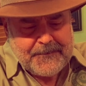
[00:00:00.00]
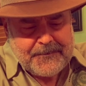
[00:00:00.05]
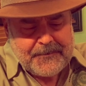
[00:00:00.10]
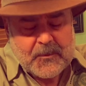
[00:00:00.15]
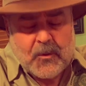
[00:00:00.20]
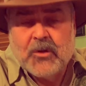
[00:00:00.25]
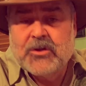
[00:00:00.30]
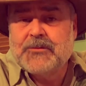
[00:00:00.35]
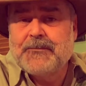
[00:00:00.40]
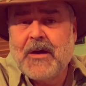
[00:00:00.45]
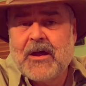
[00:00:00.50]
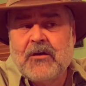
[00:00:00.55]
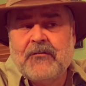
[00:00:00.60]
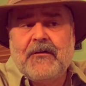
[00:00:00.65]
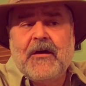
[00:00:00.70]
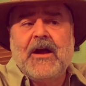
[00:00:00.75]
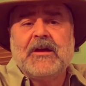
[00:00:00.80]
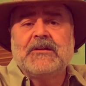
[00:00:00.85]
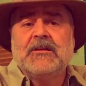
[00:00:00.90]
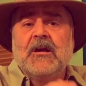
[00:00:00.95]
well, as a matter of
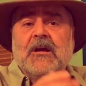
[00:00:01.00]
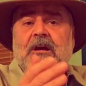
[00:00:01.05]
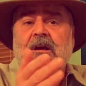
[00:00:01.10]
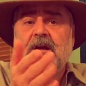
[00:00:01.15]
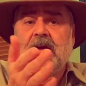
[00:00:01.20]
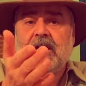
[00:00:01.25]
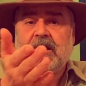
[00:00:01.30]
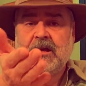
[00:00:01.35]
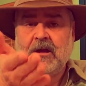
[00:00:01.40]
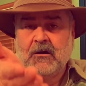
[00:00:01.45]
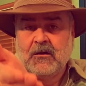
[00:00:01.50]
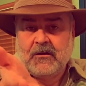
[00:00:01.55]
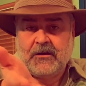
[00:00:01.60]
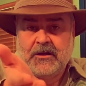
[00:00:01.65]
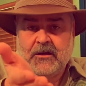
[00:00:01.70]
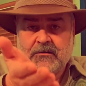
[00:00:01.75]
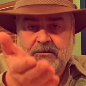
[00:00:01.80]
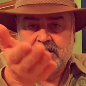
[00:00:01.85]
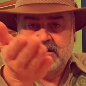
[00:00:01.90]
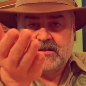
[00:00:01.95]
fact, here
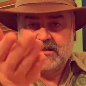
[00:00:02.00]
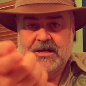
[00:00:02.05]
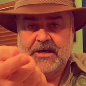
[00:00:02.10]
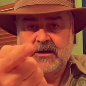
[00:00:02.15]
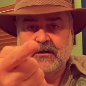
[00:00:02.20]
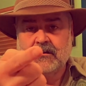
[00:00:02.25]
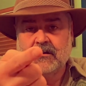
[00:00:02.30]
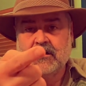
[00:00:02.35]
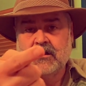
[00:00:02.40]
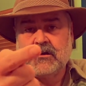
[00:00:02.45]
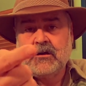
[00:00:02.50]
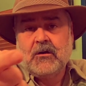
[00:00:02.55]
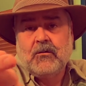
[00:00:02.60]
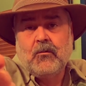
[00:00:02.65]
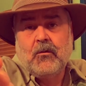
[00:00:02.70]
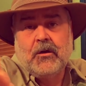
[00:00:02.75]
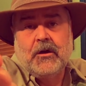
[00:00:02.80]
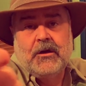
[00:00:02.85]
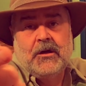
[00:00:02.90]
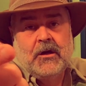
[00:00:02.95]
here take a look.
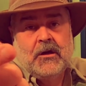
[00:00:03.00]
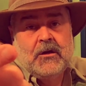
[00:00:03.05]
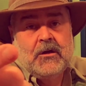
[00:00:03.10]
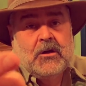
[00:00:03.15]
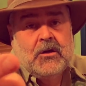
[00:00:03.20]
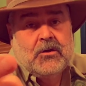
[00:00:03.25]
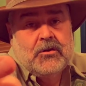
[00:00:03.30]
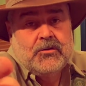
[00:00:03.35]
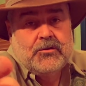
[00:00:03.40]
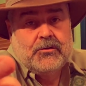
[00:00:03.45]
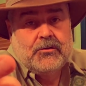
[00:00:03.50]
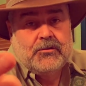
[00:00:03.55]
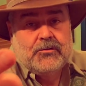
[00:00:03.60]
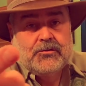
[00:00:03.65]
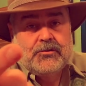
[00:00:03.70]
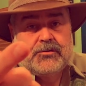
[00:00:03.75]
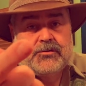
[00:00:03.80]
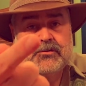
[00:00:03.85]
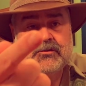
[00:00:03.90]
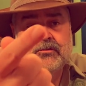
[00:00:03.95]
We're gonna
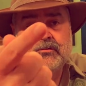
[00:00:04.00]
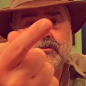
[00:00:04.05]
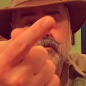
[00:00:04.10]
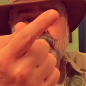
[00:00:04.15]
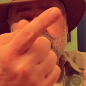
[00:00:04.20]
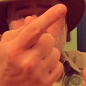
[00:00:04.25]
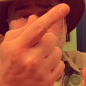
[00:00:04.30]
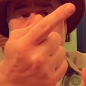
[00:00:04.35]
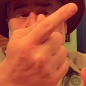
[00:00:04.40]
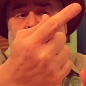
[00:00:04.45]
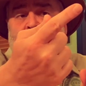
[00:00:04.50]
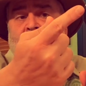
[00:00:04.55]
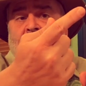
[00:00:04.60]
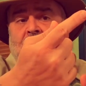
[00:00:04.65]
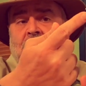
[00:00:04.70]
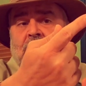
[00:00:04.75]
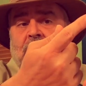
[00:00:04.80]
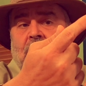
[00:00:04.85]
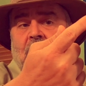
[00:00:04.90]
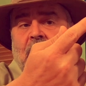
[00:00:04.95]
zoom
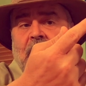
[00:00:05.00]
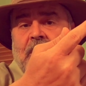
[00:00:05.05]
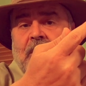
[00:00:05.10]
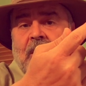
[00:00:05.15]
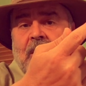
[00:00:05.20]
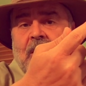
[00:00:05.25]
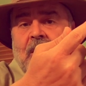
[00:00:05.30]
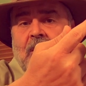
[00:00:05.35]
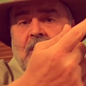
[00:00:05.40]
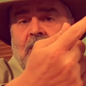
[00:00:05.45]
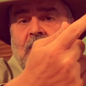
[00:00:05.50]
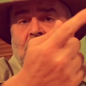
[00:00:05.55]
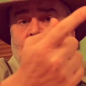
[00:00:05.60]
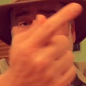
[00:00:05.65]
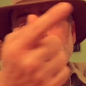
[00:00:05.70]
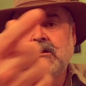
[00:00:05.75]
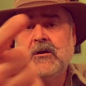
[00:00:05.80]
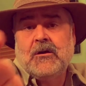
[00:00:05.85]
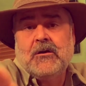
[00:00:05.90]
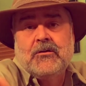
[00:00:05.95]
in right now.
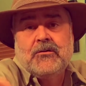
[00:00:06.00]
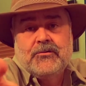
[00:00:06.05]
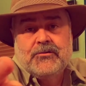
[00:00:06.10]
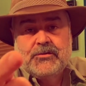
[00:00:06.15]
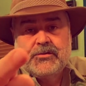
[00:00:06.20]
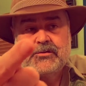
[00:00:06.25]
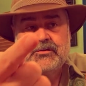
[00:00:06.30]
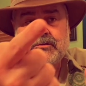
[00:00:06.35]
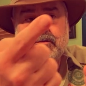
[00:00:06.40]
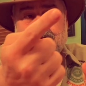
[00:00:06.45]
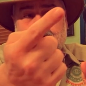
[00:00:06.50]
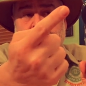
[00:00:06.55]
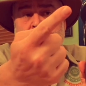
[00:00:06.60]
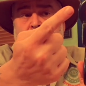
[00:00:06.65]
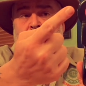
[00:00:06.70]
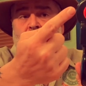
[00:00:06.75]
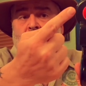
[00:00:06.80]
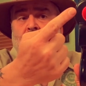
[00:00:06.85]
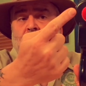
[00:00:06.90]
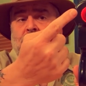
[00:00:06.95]

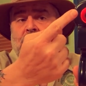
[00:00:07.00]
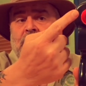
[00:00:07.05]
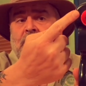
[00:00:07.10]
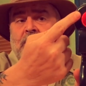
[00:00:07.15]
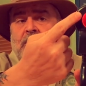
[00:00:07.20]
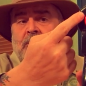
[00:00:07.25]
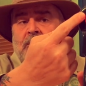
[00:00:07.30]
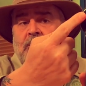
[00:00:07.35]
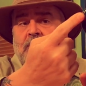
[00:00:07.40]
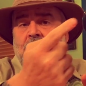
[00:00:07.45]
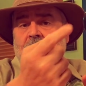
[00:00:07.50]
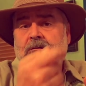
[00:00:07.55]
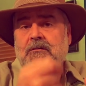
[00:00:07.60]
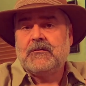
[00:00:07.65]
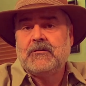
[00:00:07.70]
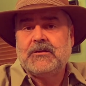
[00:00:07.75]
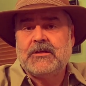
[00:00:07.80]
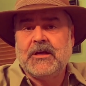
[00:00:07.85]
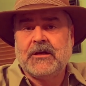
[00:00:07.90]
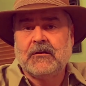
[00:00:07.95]
Zoom in.
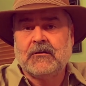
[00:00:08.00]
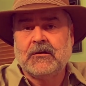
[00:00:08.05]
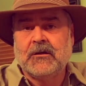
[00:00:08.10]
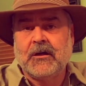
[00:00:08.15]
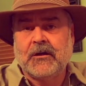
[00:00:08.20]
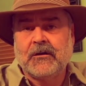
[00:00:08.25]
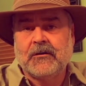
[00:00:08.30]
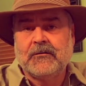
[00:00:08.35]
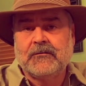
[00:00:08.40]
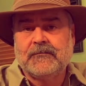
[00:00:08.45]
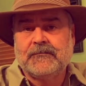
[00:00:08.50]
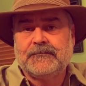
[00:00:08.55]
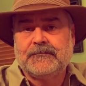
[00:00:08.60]
Take a look.